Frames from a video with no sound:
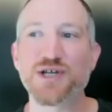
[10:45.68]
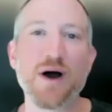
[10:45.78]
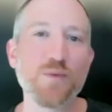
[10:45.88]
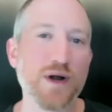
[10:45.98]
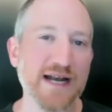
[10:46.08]

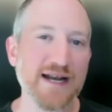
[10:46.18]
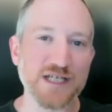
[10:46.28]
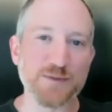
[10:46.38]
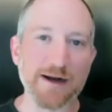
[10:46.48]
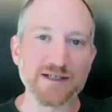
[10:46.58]
on one end of the
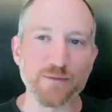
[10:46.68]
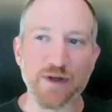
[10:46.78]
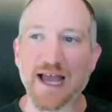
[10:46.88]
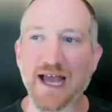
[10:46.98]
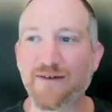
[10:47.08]
spectrum, we
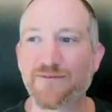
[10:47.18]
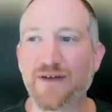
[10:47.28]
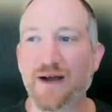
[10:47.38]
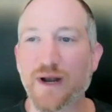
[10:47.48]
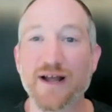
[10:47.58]
have
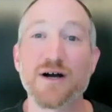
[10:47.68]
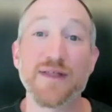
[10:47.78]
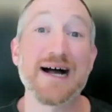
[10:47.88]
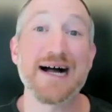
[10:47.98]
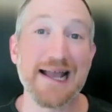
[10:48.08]
uh, what I call the
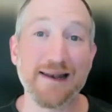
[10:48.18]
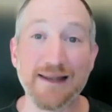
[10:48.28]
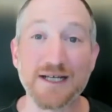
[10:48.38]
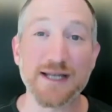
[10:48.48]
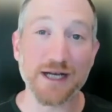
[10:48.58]
high-end
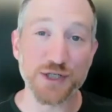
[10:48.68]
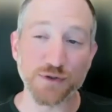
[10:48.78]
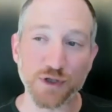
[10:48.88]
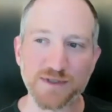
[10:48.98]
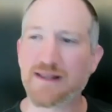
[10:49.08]
destination
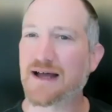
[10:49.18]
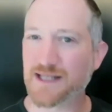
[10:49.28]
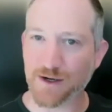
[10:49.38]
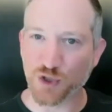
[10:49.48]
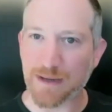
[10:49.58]
groups, and that's
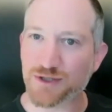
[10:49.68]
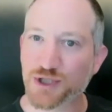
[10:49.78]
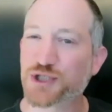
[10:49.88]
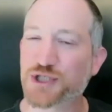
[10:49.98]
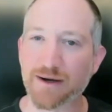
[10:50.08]
that group I was
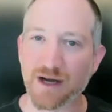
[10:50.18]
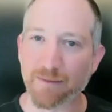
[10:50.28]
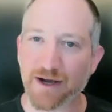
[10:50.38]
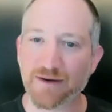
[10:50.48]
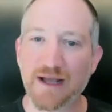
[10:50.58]
just sharing
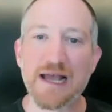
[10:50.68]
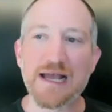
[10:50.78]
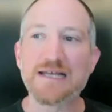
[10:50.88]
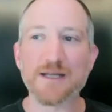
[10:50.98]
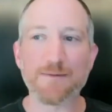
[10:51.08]
about.
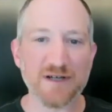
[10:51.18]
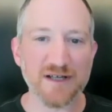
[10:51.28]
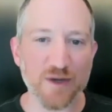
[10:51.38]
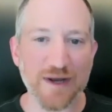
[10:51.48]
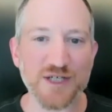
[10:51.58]
Typically,
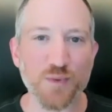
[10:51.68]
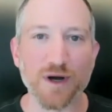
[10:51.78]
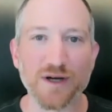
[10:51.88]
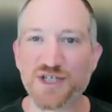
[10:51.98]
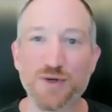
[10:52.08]
the way this
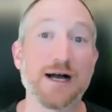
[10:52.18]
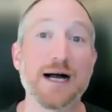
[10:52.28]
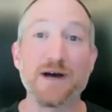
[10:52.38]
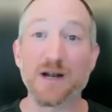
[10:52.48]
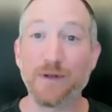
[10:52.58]
works is you
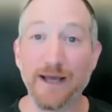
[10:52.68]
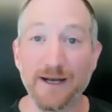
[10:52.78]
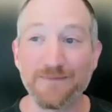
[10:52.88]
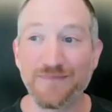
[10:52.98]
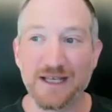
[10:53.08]
hop on a
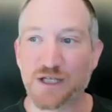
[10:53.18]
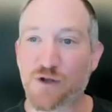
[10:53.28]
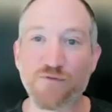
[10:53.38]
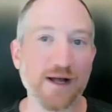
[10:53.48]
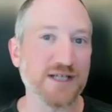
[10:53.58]
plane,
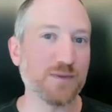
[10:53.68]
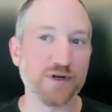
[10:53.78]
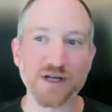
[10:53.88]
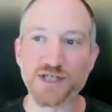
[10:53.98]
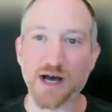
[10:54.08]
you fly
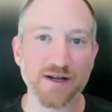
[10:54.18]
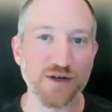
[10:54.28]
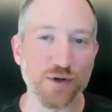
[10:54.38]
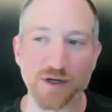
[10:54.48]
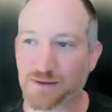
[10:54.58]
somewhere exotic
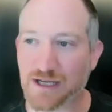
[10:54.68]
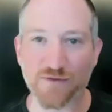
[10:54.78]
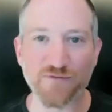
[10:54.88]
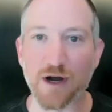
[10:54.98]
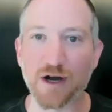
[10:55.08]
or you know
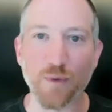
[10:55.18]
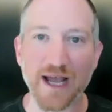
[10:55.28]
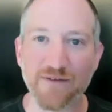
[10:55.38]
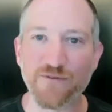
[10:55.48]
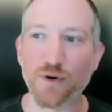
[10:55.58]
far
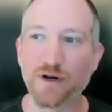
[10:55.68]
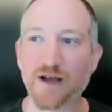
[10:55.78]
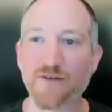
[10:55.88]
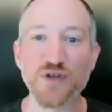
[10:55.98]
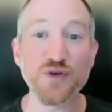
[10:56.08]
away for
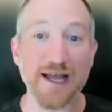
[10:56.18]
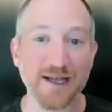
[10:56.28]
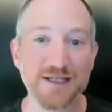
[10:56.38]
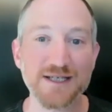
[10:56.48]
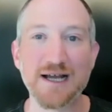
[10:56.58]
a few
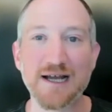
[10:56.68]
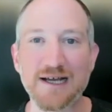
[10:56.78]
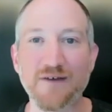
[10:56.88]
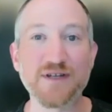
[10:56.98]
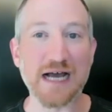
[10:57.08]
days
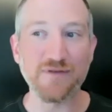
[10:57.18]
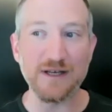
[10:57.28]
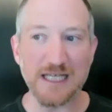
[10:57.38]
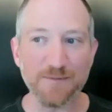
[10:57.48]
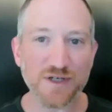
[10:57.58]
of diving
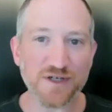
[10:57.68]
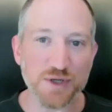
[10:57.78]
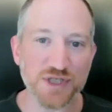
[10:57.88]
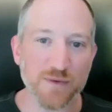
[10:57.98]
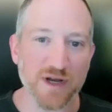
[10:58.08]
deep. You're
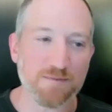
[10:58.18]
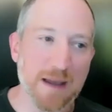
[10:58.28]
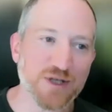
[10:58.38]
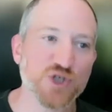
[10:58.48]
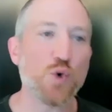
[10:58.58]
usually with
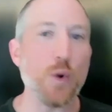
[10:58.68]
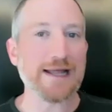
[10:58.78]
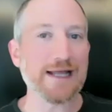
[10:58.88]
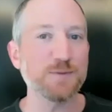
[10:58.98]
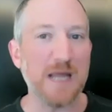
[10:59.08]
maybe
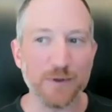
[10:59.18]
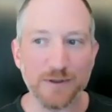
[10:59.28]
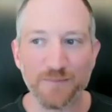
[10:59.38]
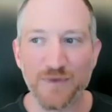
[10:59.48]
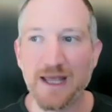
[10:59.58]
20-ish people,